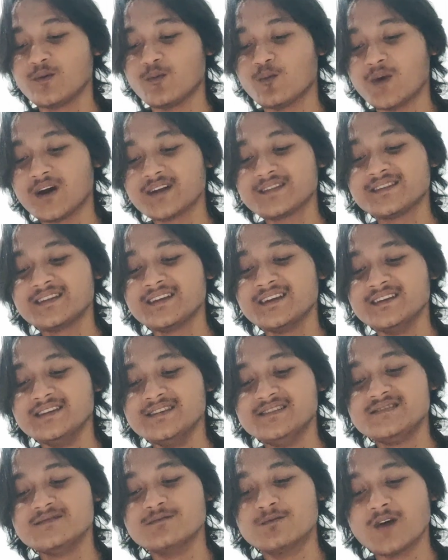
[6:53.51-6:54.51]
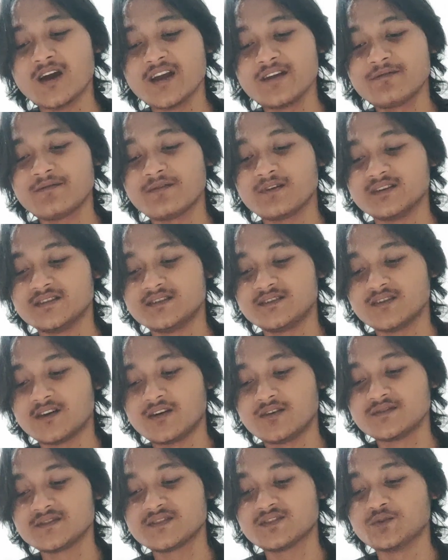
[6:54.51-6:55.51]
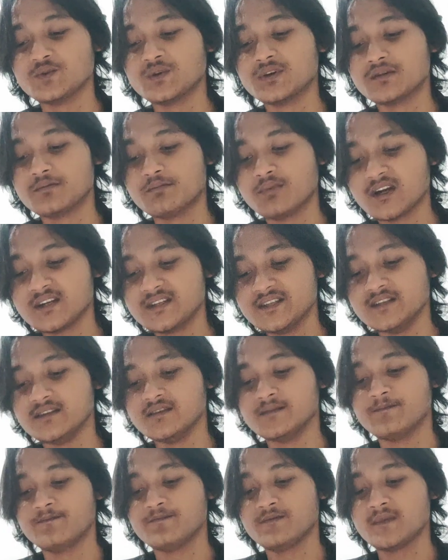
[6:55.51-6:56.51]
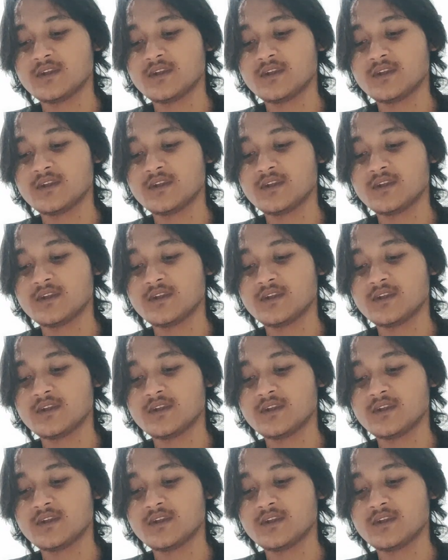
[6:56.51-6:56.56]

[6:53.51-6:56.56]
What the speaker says: what his wife had done to her body.